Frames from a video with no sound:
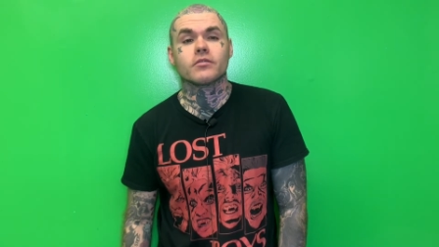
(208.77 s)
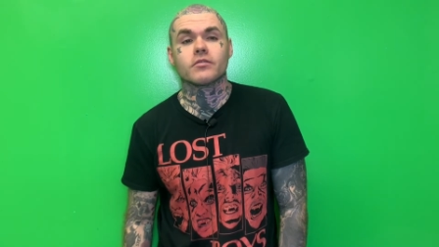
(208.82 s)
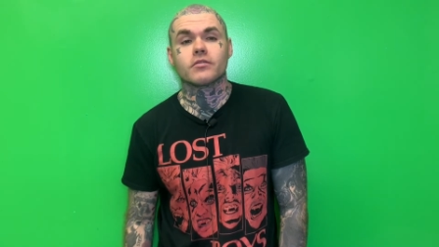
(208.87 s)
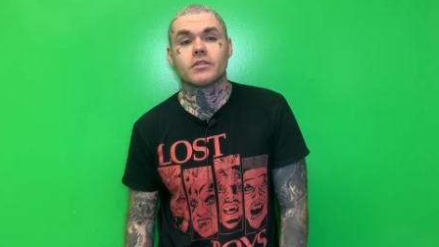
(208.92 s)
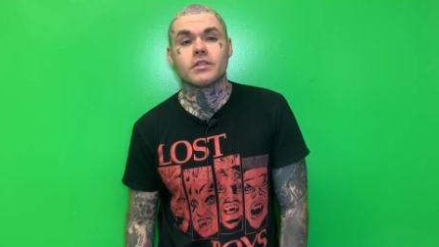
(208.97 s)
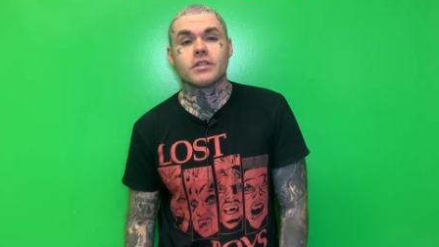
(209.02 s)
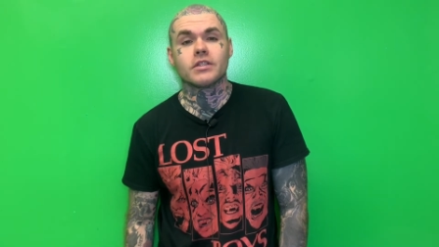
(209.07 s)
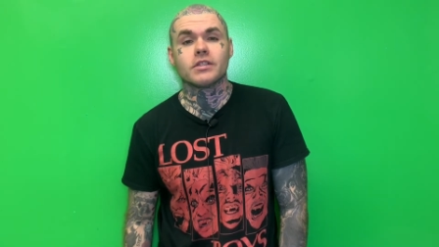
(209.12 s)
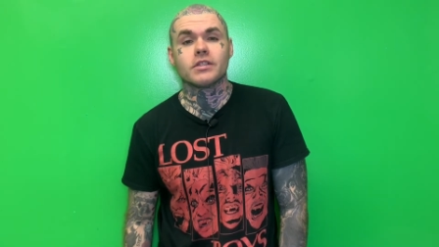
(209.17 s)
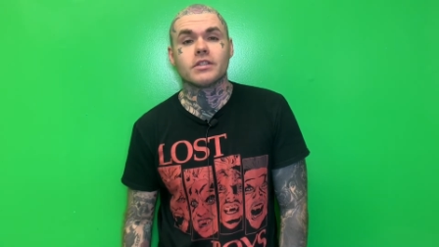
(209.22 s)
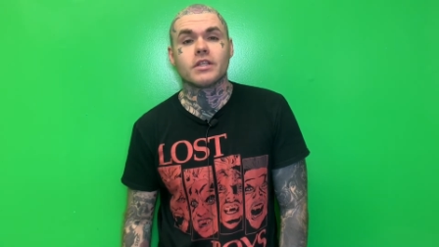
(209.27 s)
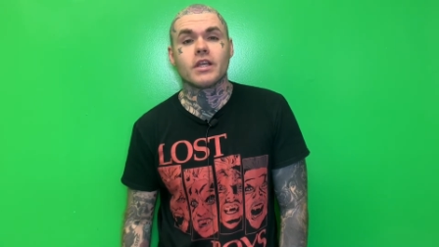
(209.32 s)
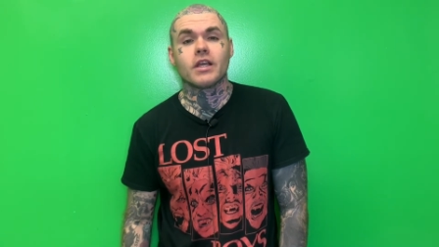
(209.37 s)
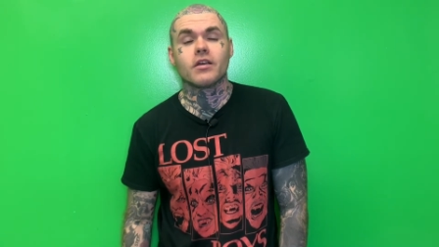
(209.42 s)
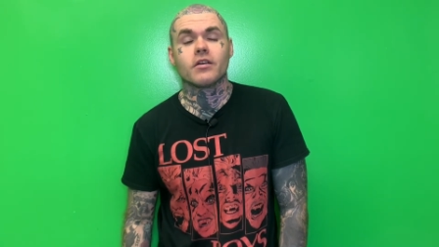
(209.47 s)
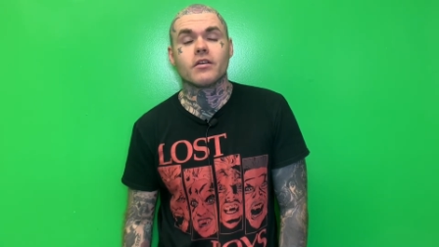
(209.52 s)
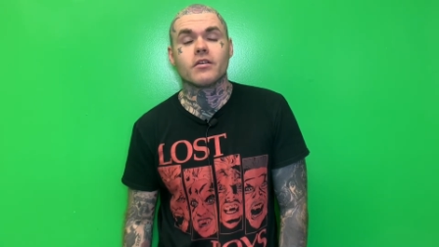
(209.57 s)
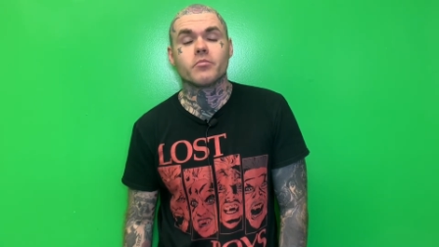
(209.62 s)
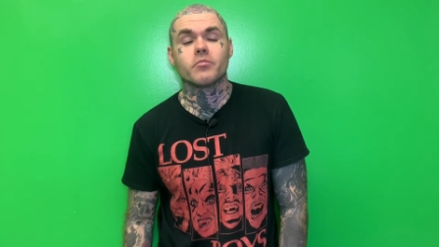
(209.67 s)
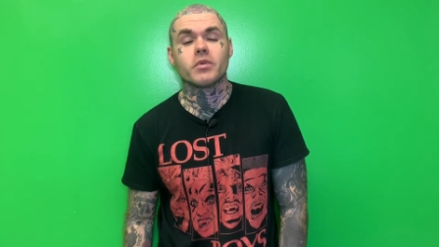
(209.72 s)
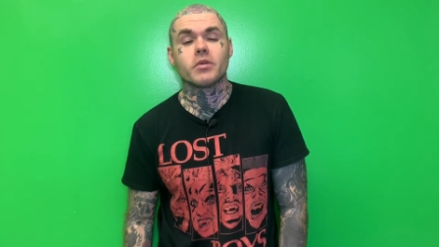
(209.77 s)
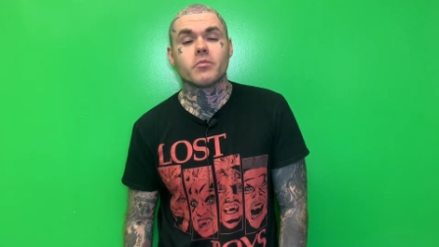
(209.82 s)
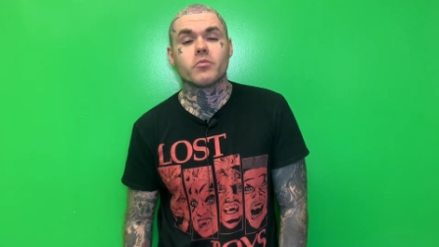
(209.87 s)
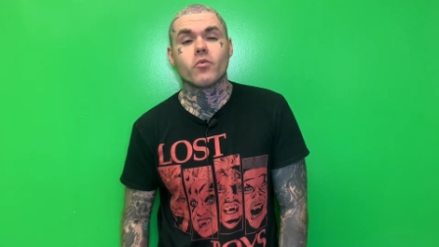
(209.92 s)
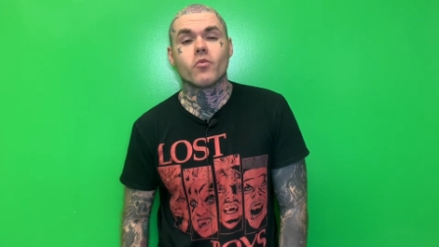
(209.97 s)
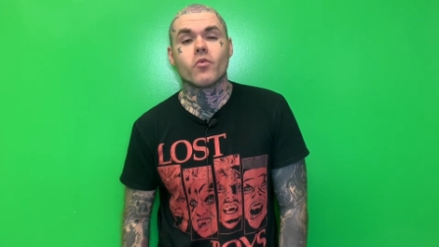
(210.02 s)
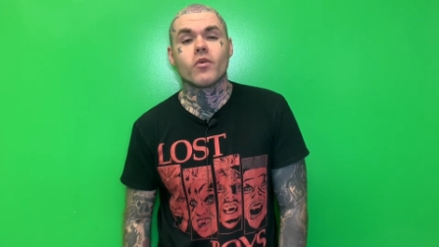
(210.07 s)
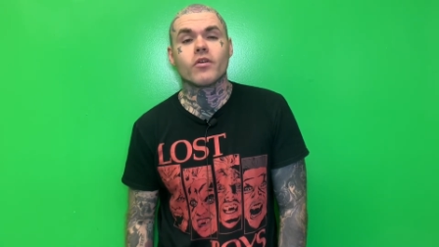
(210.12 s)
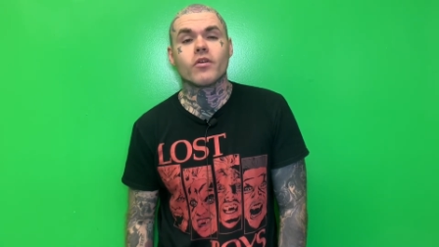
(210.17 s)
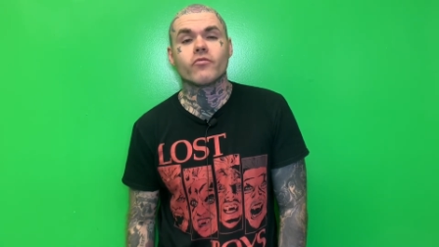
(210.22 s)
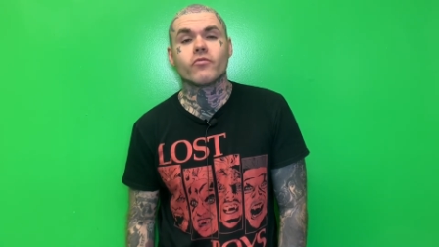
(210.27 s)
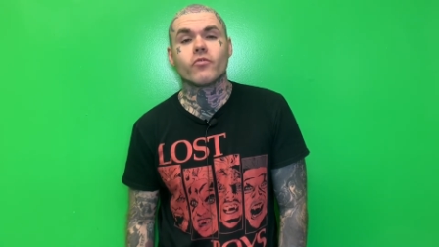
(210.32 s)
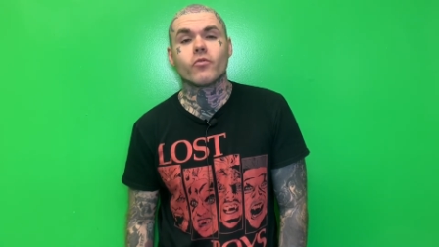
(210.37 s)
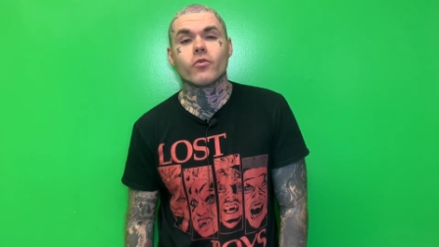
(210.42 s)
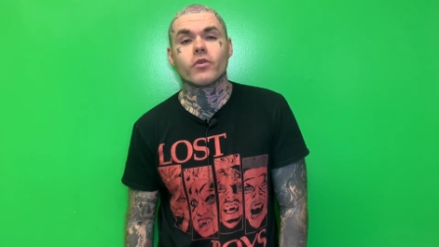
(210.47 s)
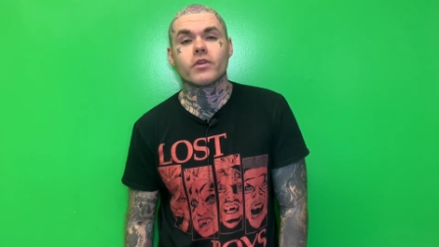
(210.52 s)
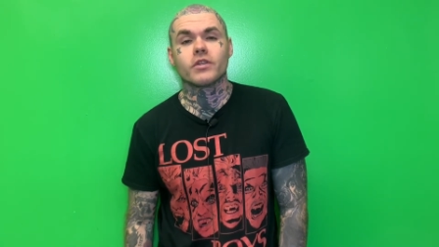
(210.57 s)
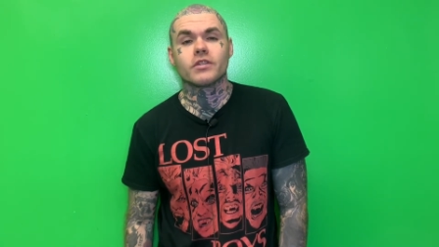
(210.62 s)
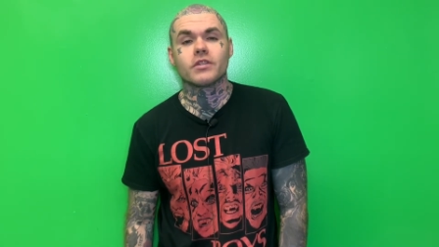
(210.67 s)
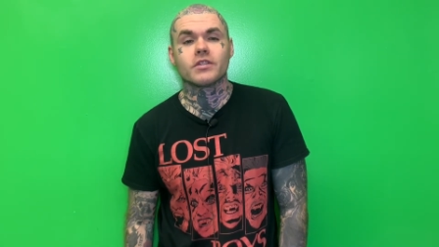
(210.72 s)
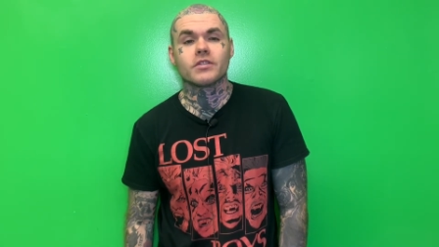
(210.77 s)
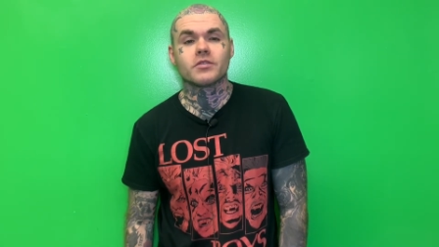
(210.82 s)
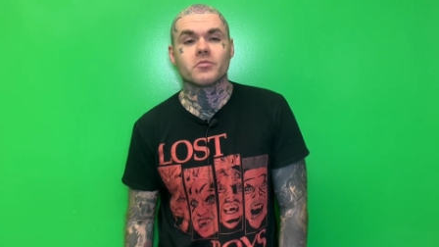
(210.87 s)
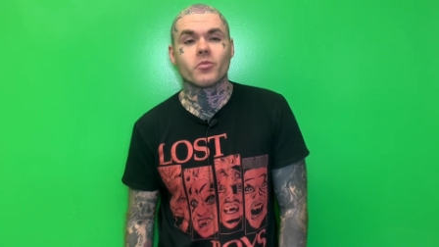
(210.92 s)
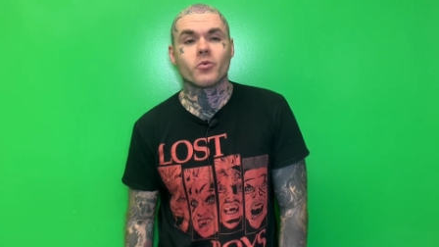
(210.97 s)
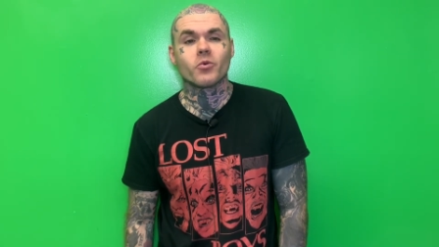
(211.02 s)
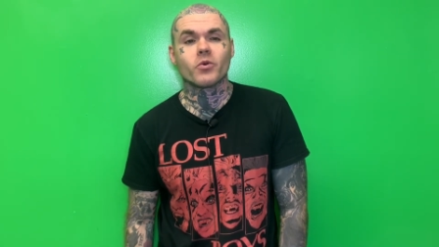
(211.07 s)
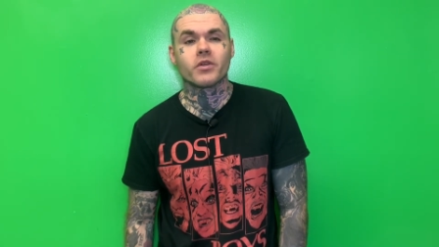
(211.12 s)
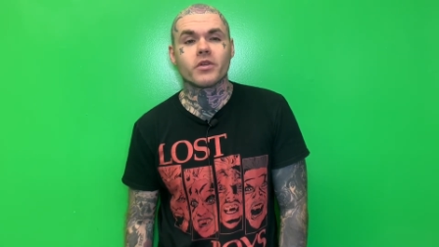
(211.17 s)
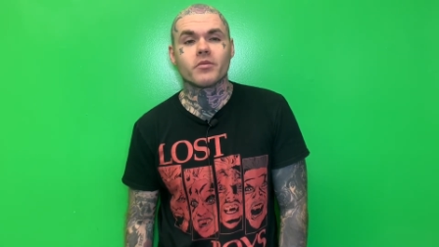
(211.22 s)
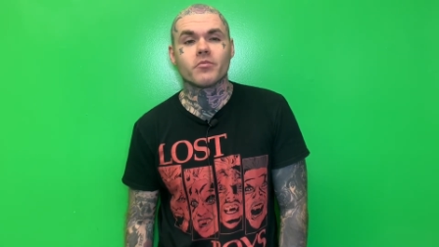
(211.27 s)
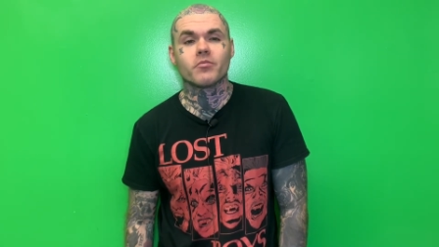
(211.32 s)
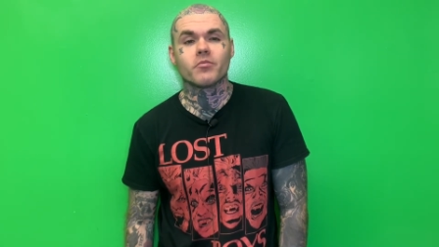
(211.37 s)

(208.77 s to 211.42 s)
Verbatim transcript: these people want for it at this point.